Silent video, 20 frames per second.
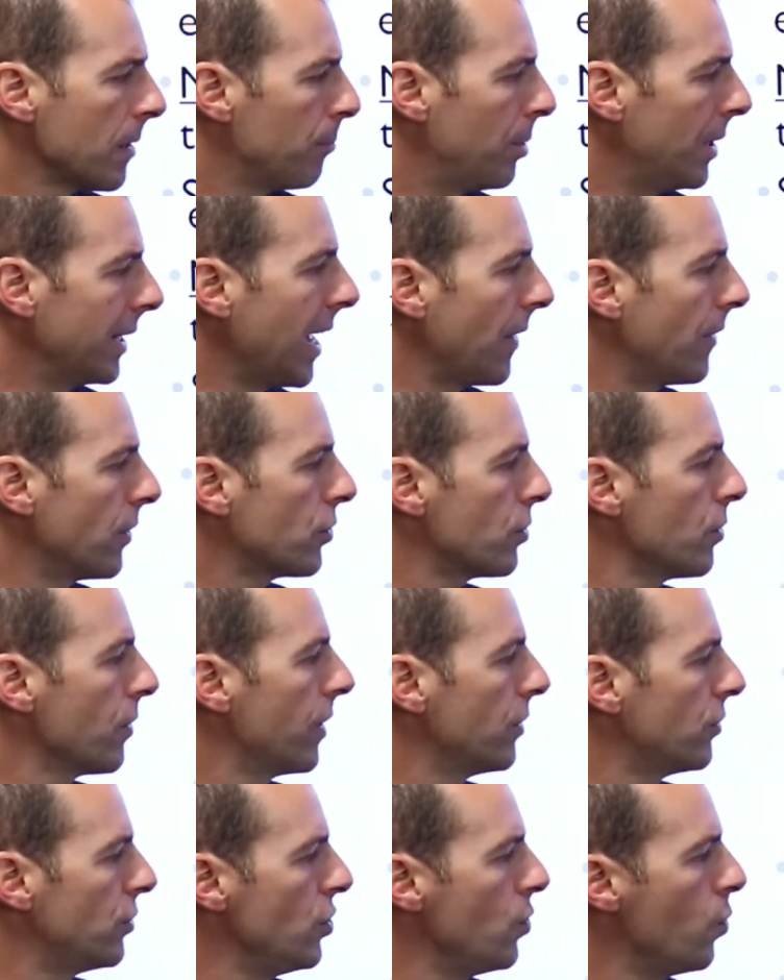But again, the
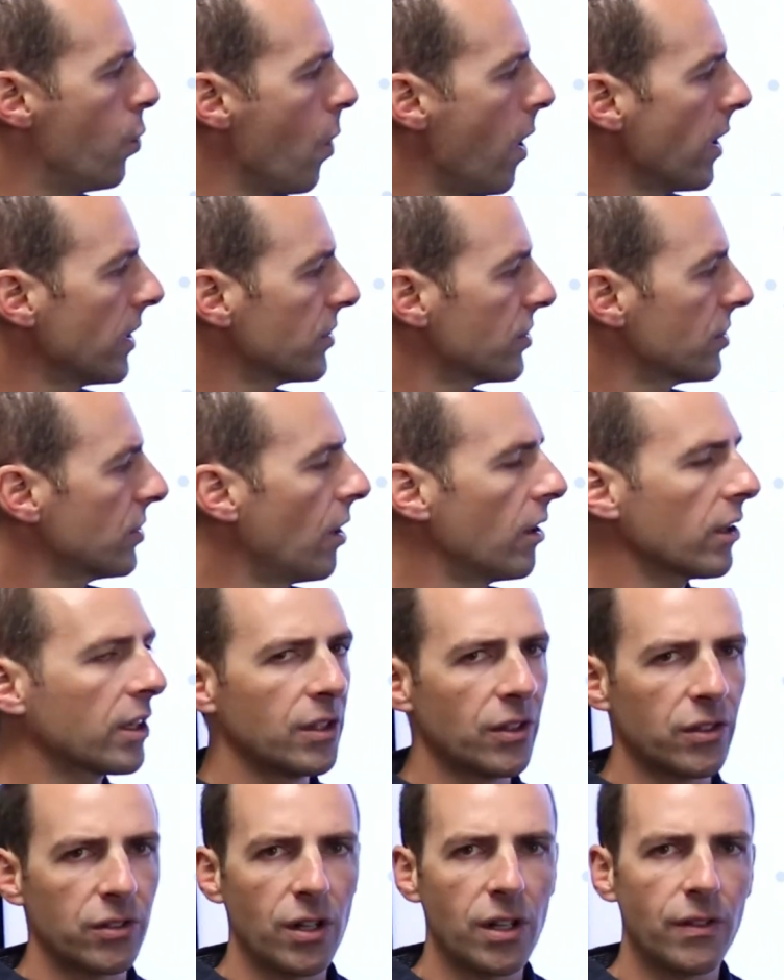truth is you want to start
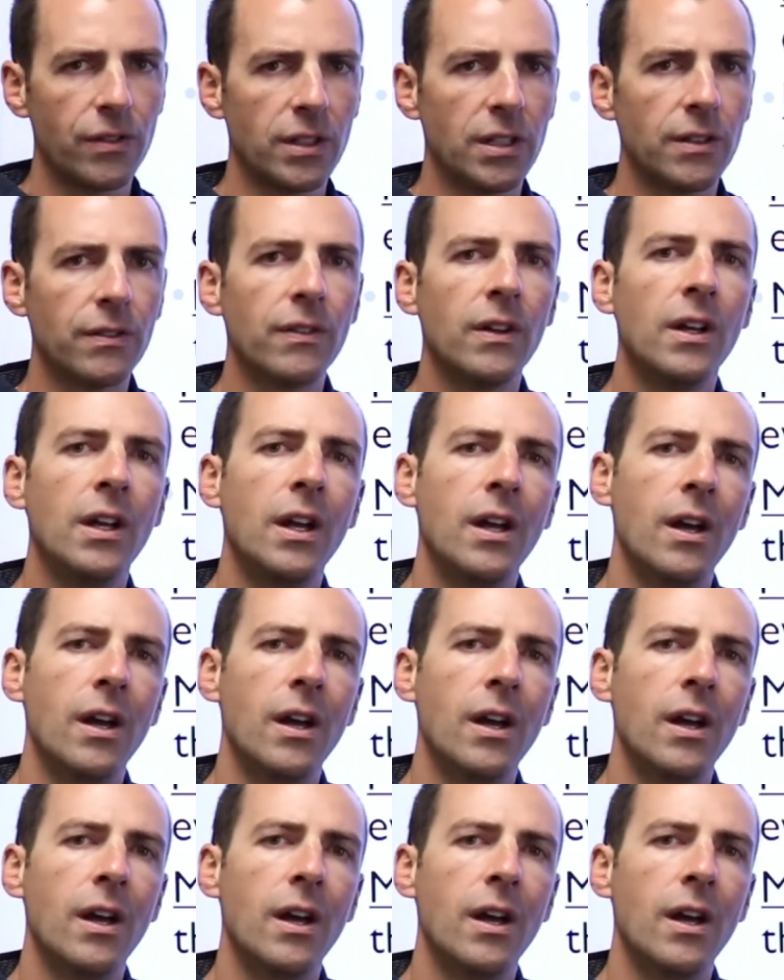conservative.